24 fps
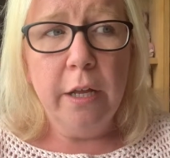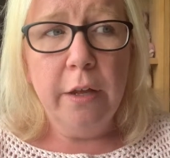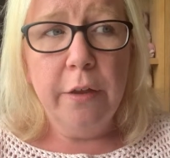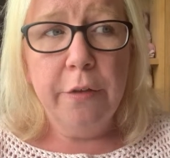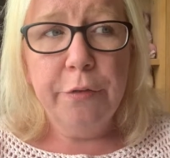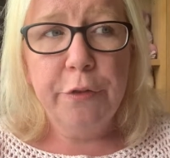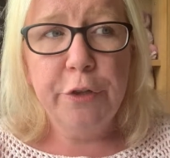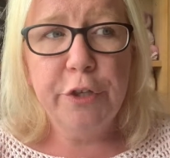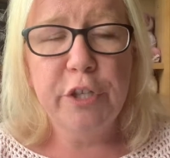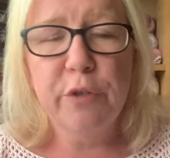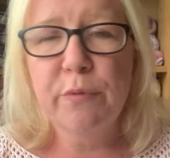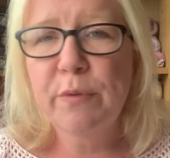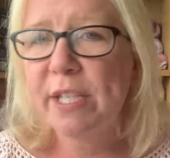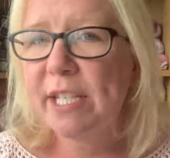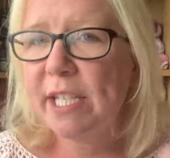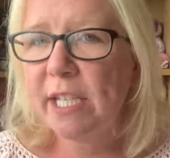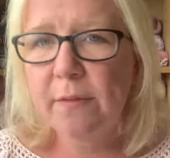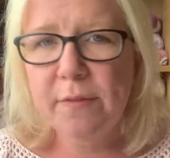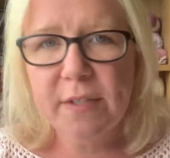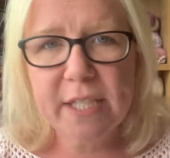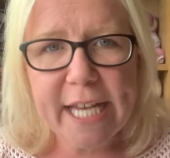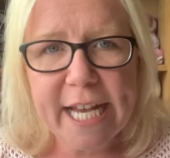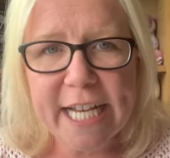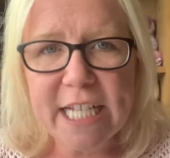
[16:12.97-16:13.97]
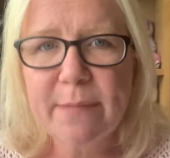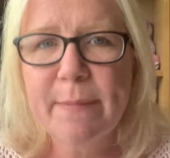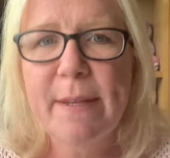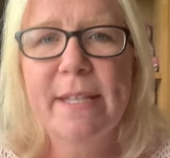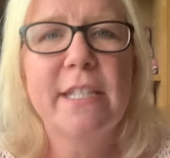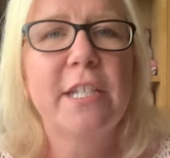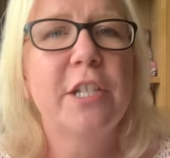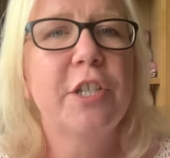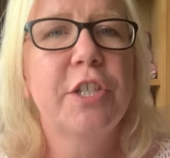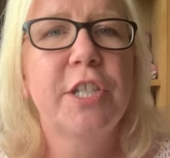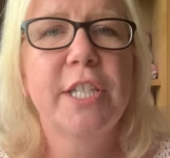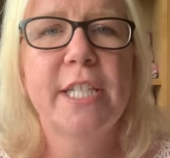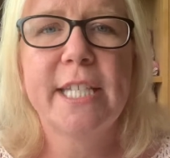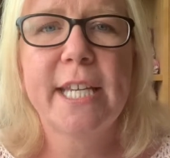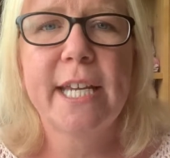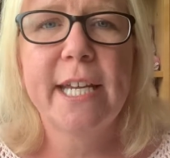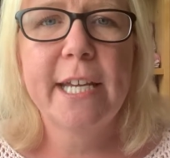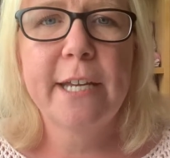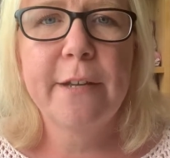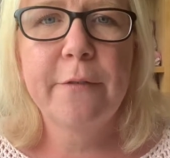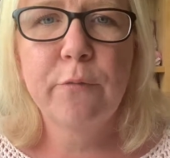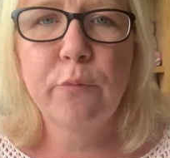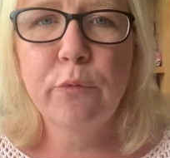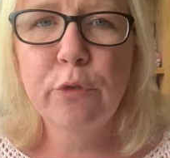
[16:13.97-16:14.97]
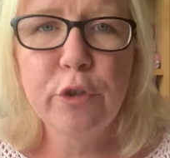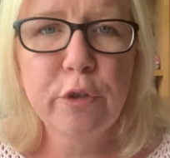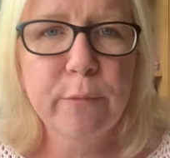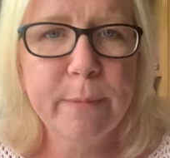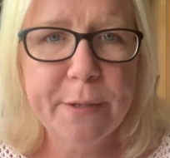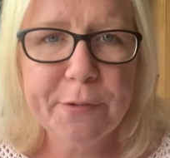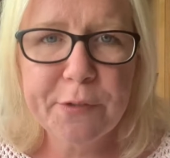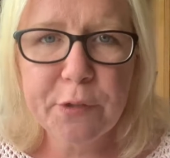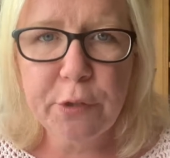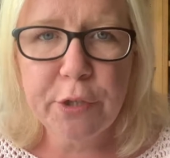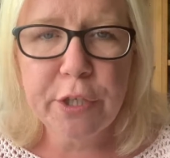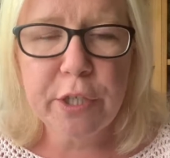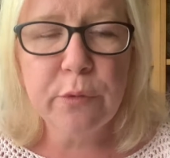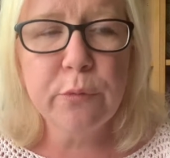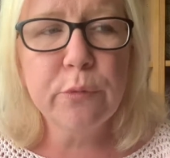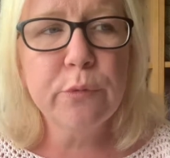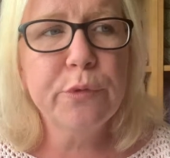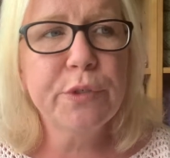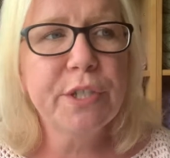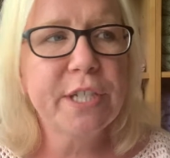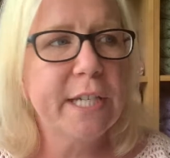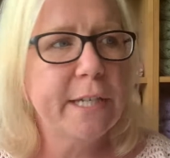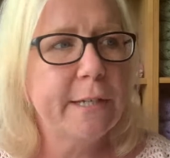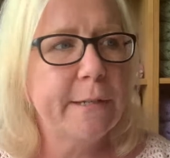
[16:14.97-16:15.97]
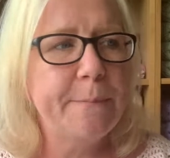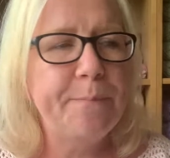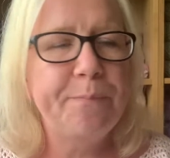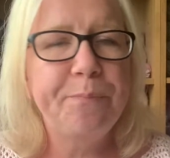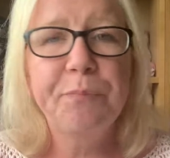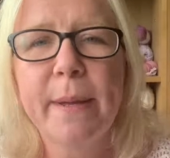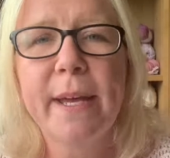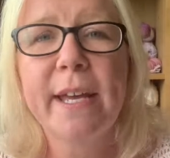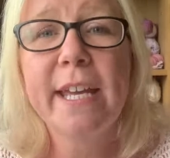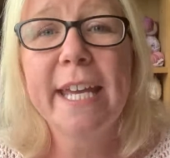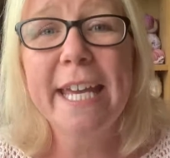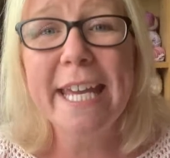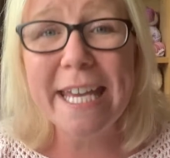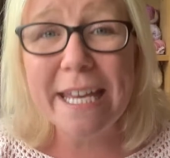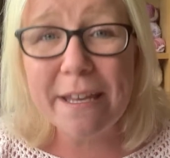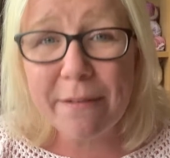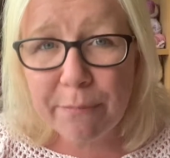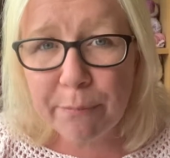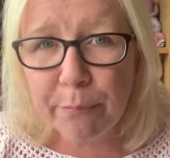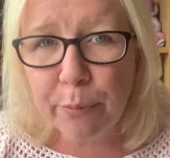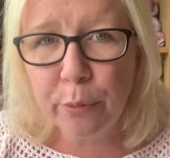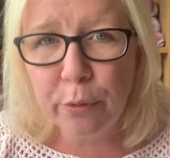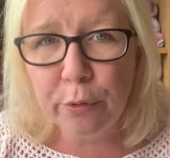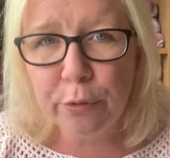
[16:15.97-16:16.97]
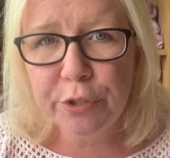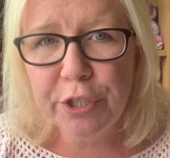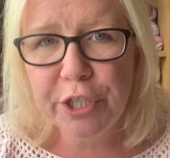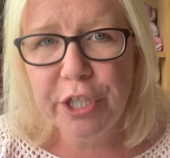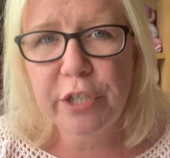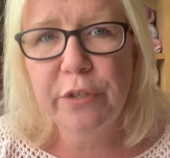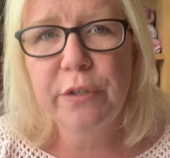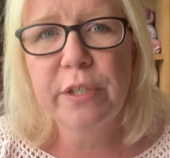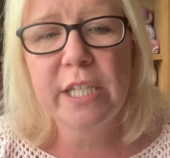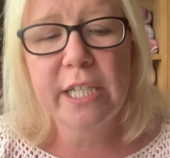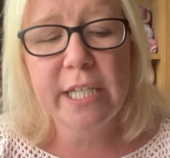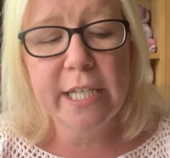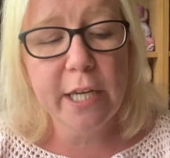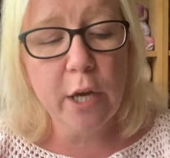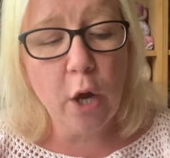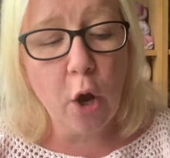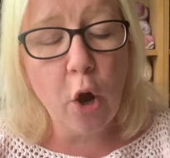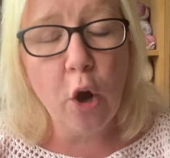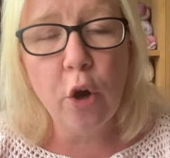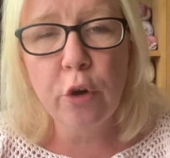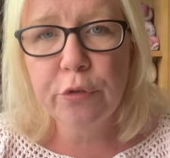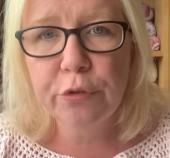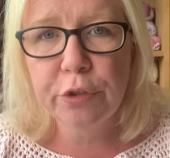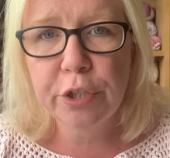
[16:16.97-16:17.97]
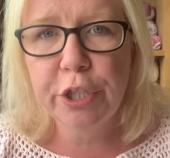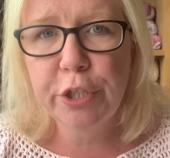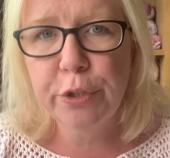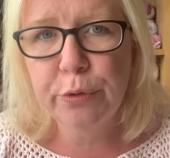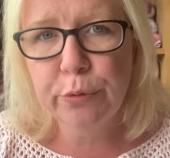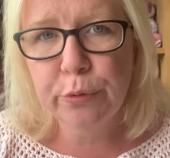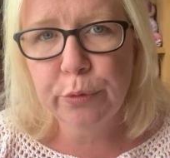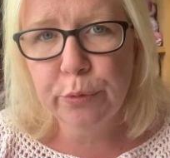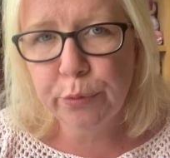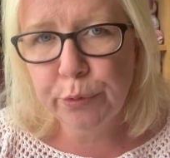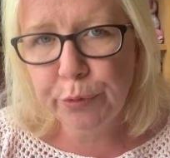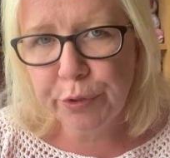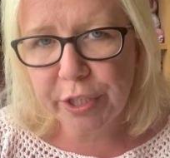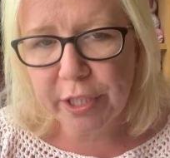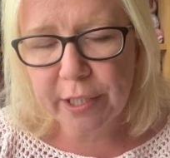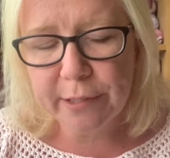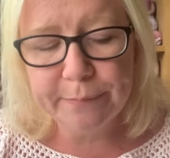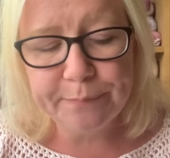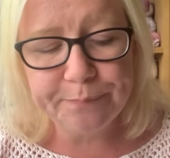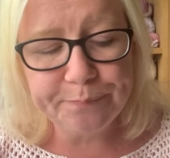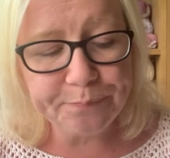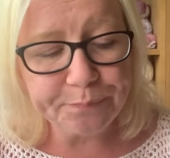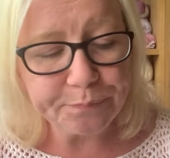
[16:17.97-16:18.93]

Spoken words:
that you receive a text message to say Royal Mail's got your order, import duty on your order.